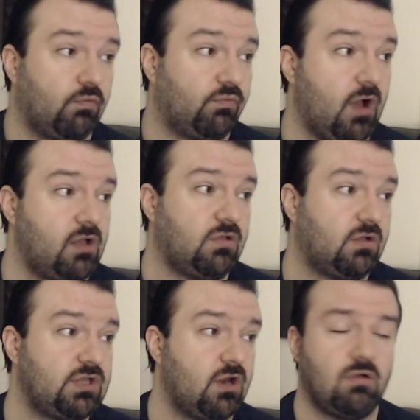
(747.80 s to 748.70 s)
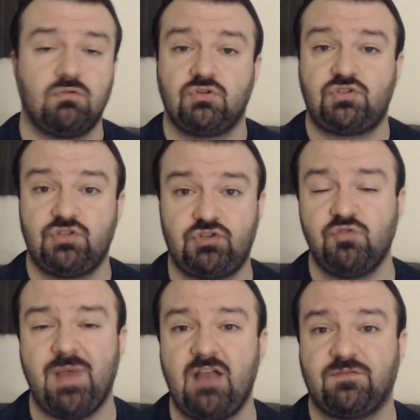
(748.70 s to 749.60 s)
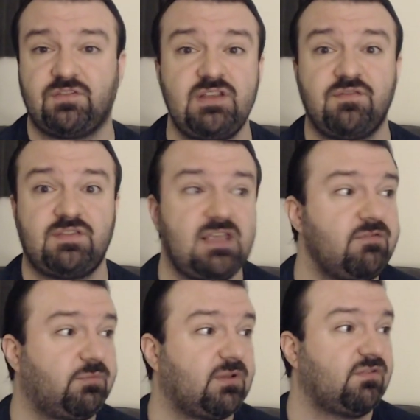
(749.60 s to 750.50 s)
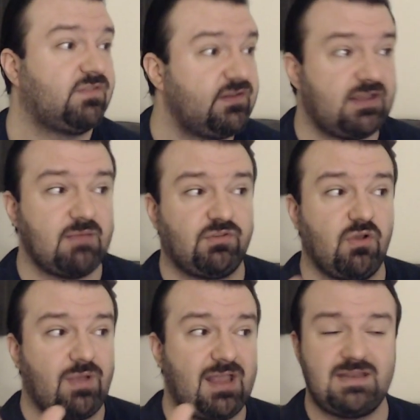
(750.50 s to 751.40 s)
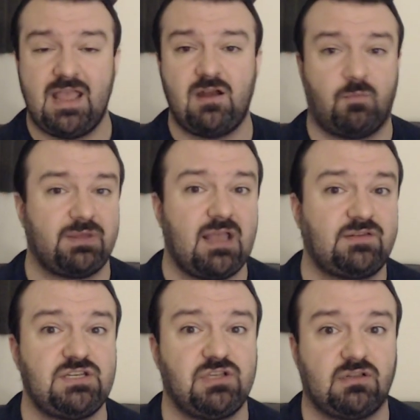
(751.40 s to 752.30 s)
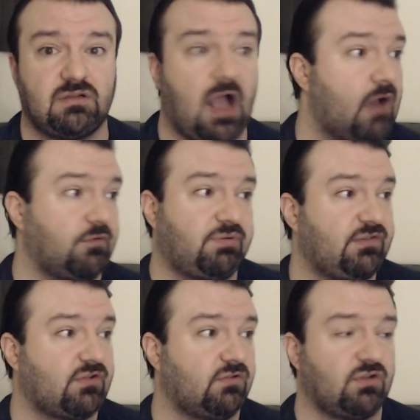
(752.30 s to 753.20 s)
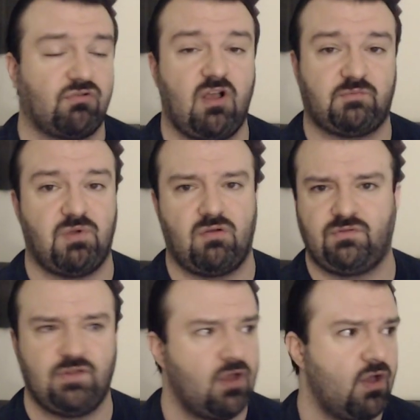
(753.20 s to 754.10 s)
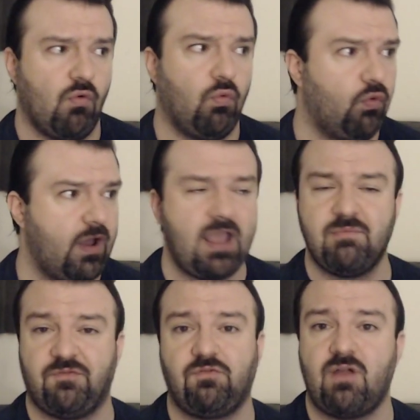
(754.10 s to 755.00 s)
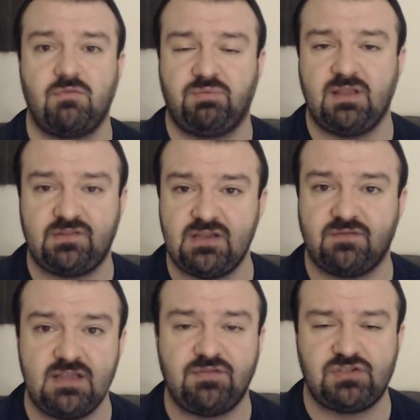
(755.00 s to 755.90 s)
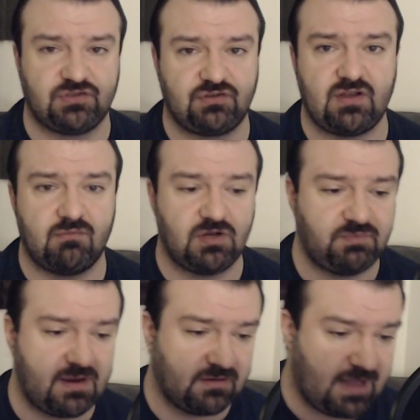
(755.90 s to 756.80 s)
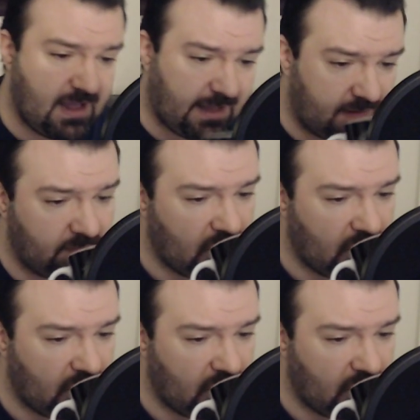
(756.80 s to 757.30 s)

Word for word: well, you know, too bad for Sea of Thieves because if these games go head to head up against each other, I would play Skull and Crossbones way before I would play Sea of Thieves. It just looks like a much better game.